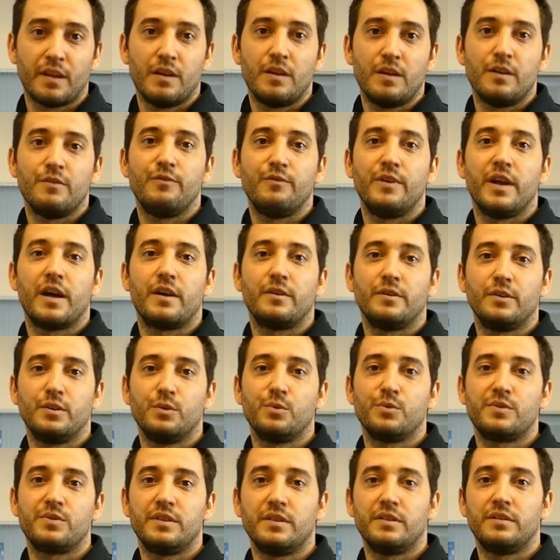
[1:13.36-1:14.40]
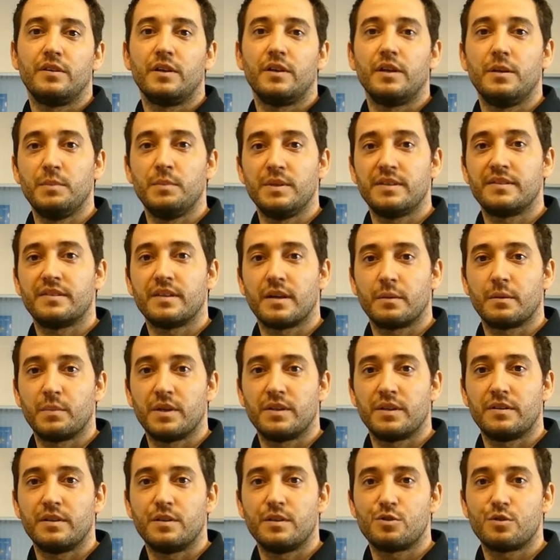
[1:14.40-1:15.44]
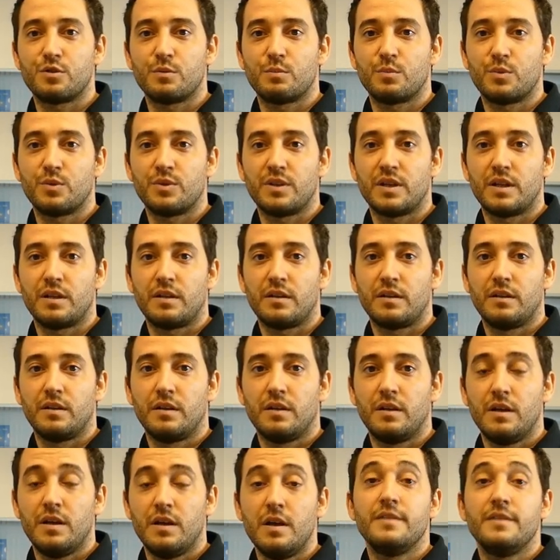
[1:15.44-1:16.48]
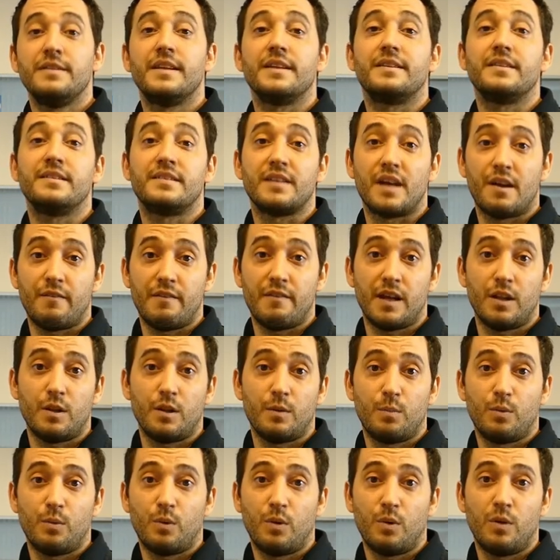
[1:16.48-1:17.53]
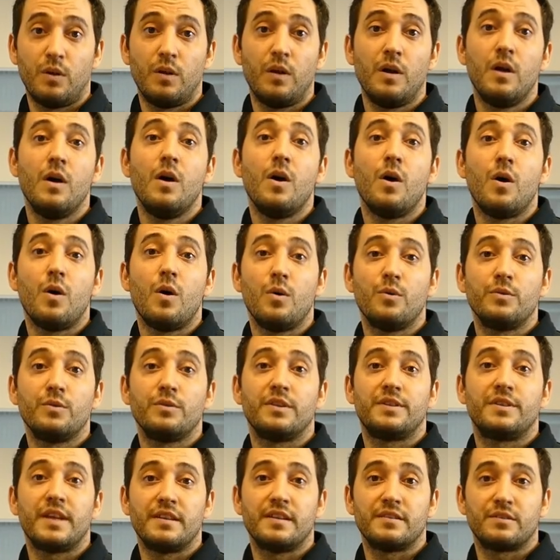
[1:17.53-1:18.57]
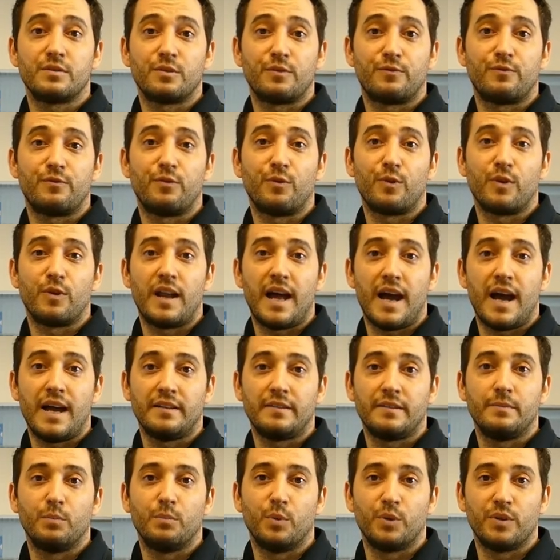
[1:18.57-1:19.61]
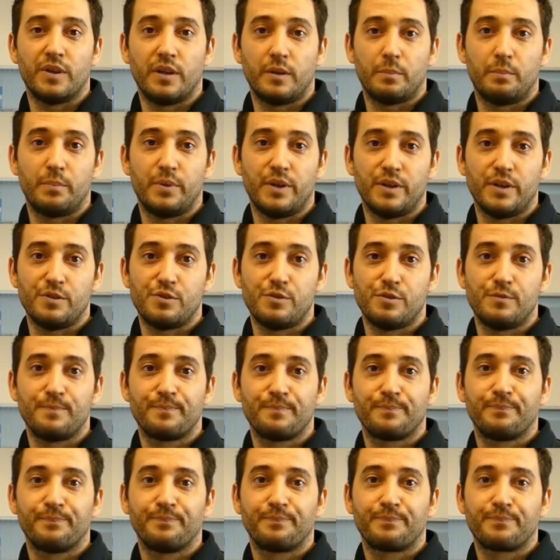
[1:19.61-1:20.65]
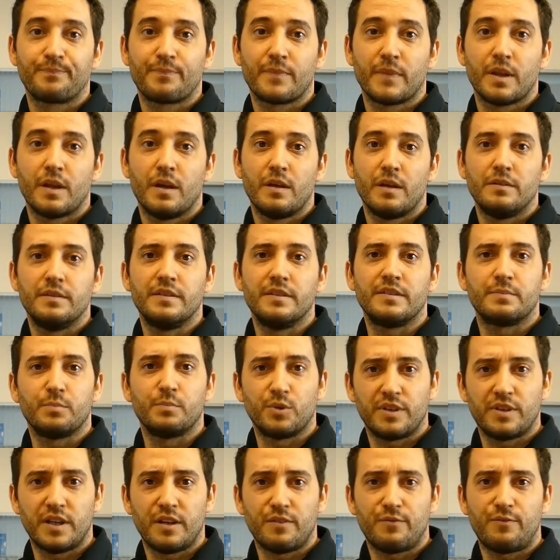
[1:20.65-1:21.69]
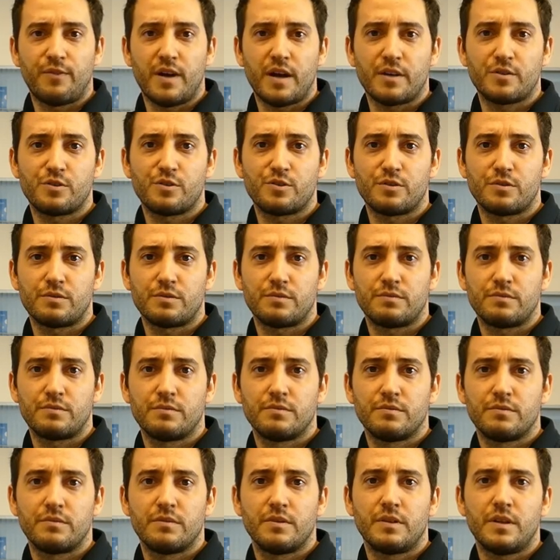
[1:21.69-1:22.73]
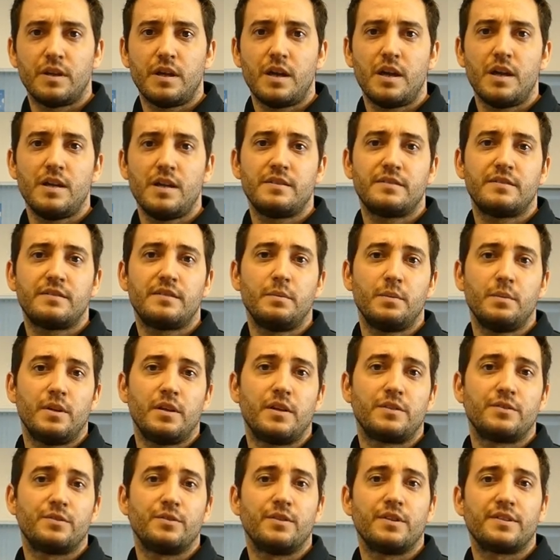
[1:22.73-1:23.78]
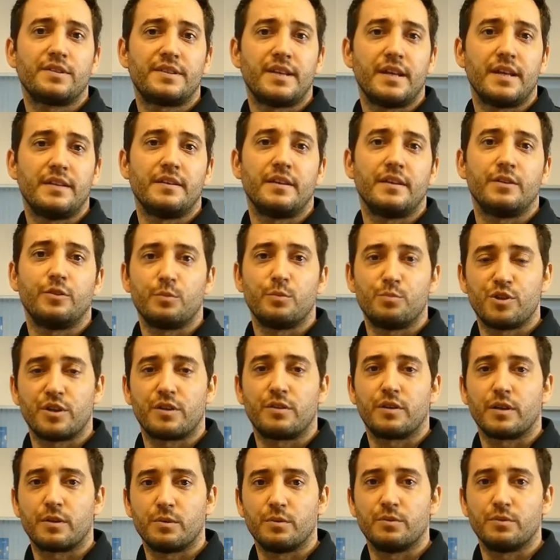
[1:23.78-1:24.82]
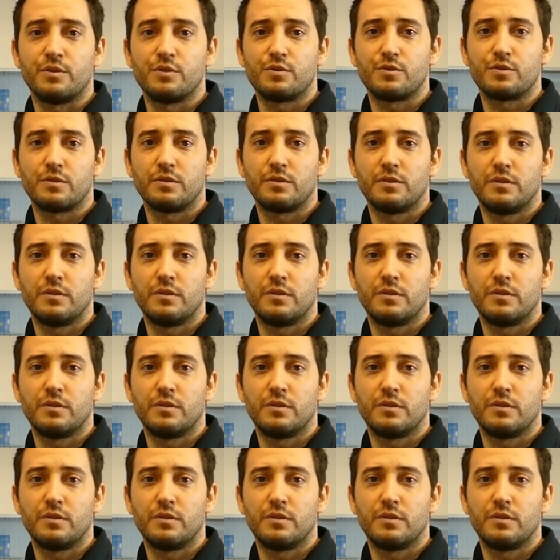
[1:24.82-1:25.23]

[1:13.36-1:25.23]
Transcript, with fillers: We are using the image segmentation model that is available on the TensorFlow Lite model page. This model function is similar to the standard object recognition,